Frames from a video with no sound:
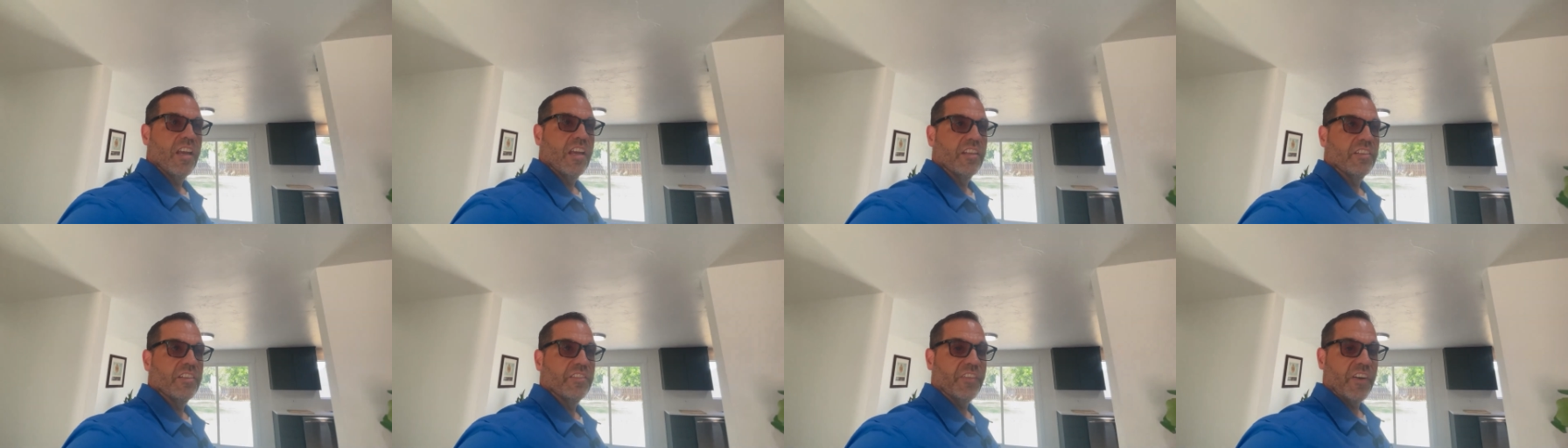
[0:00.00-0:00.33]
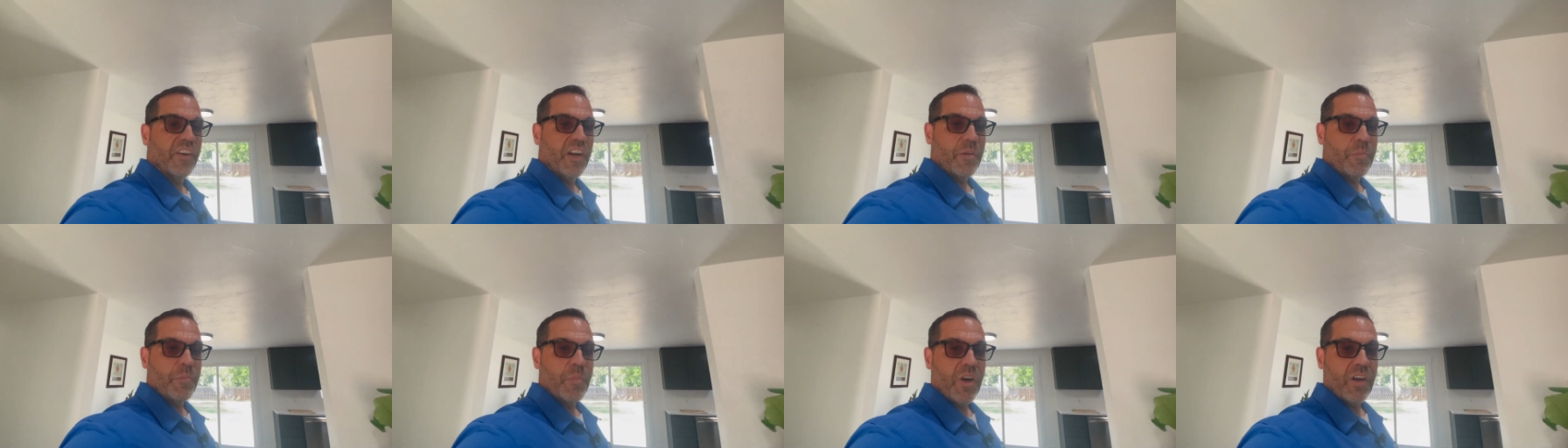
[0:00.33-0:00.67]

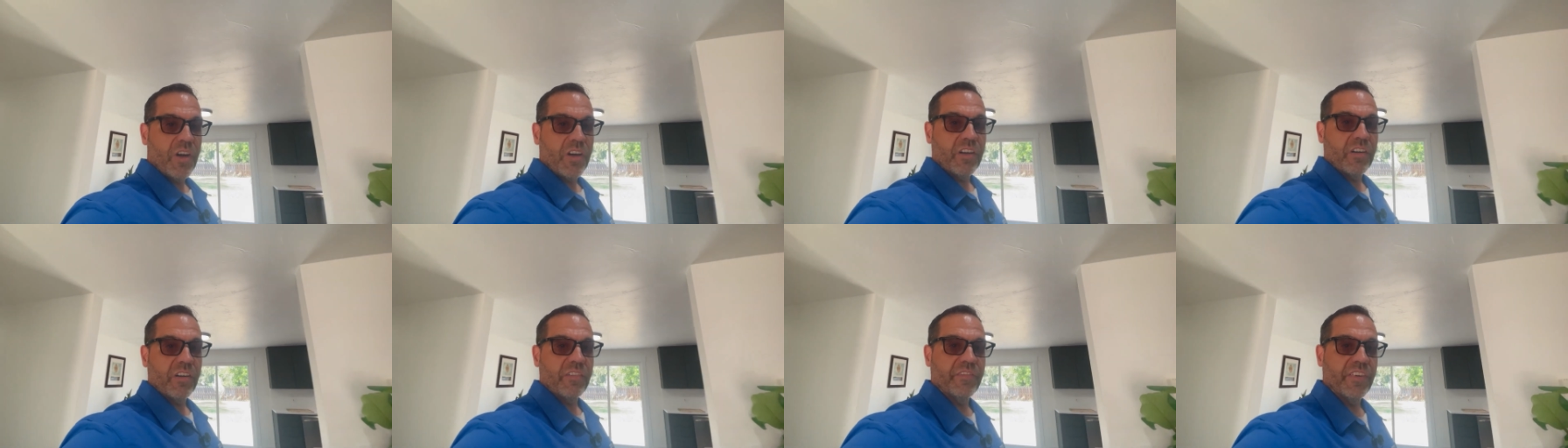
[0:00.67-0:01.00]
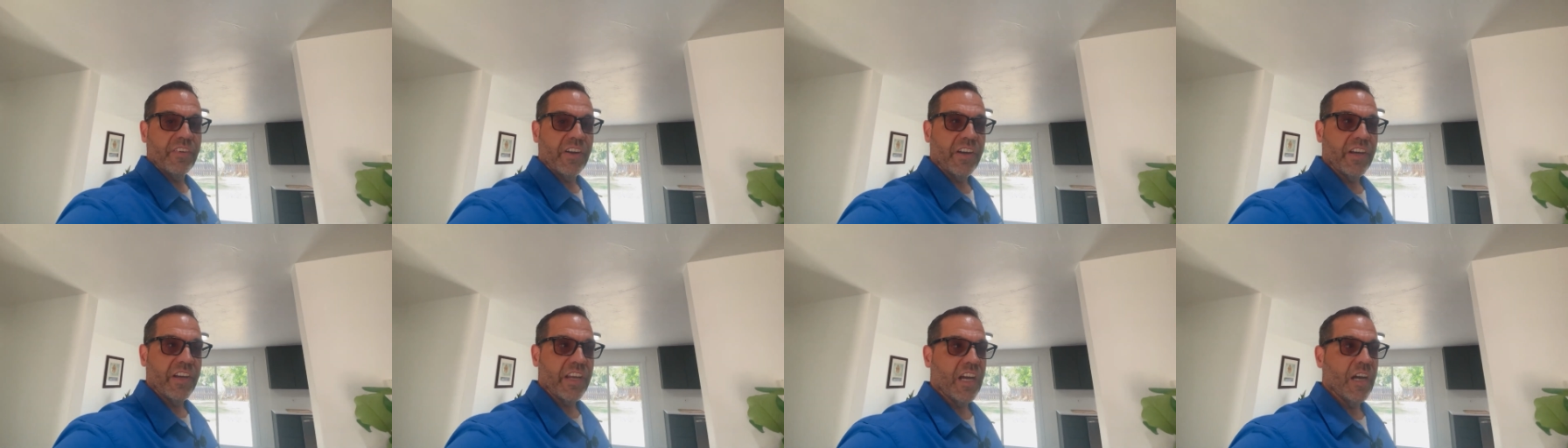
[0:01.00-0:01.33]
Very modern,
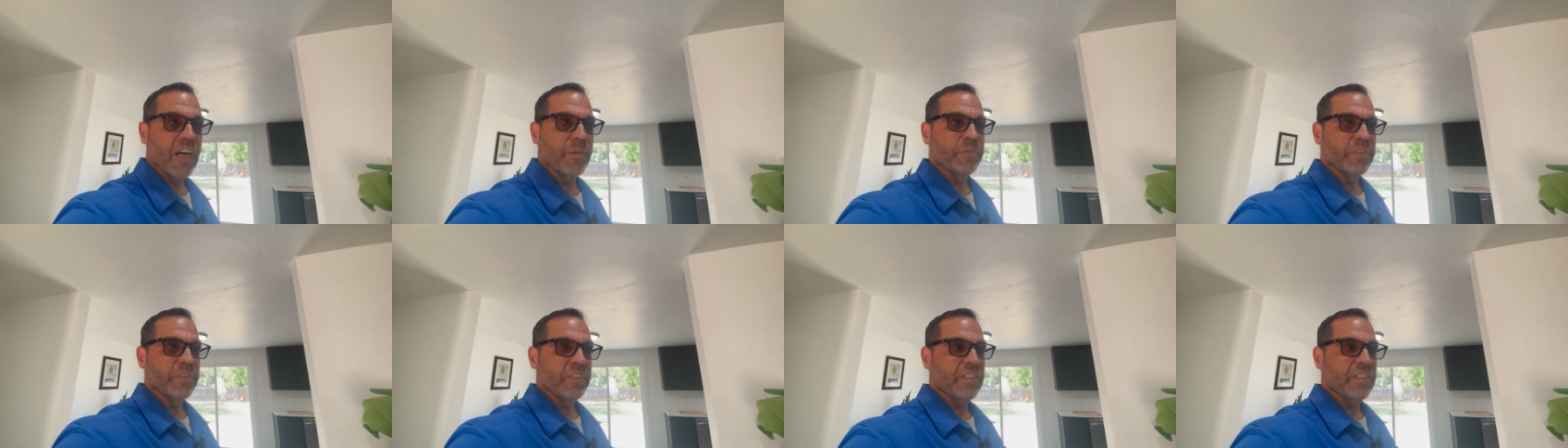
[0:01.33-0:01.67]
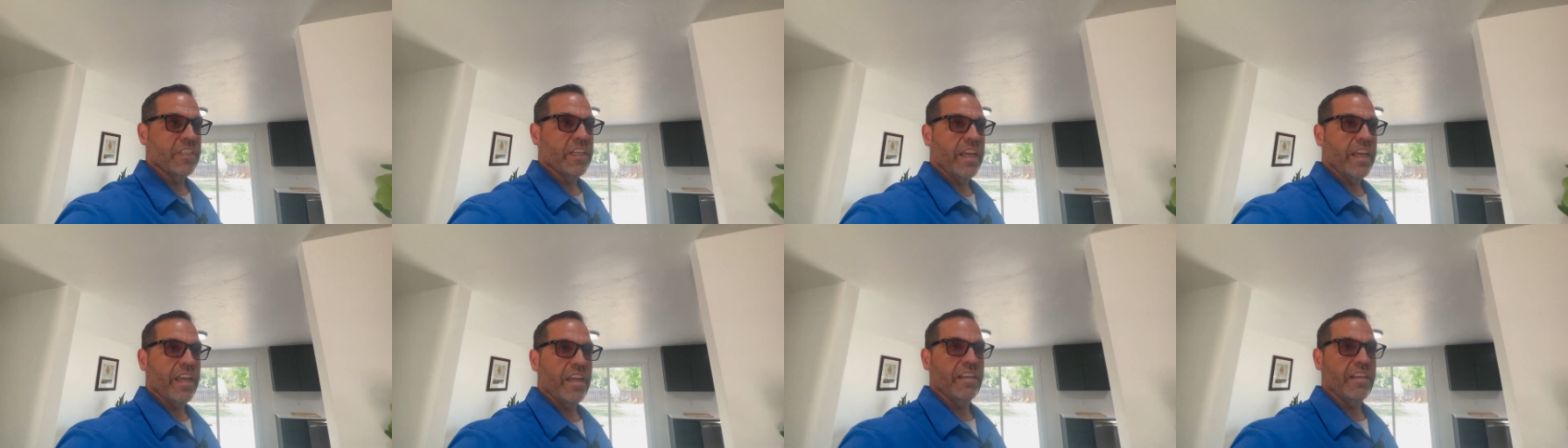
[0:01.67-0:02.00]
very up to
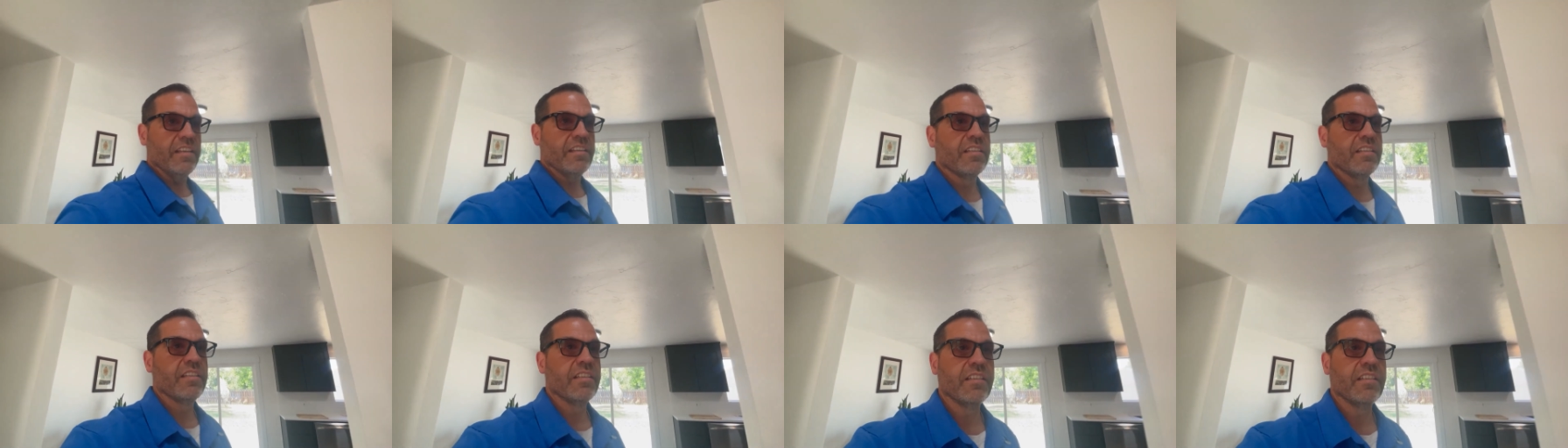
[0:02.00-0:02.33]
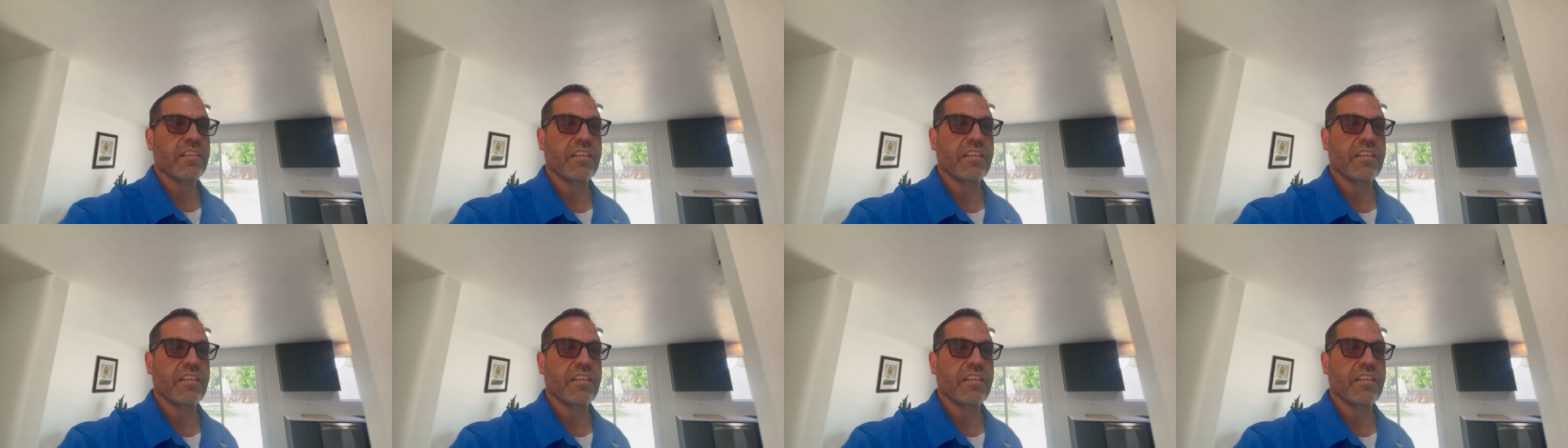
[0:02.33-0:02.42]
date,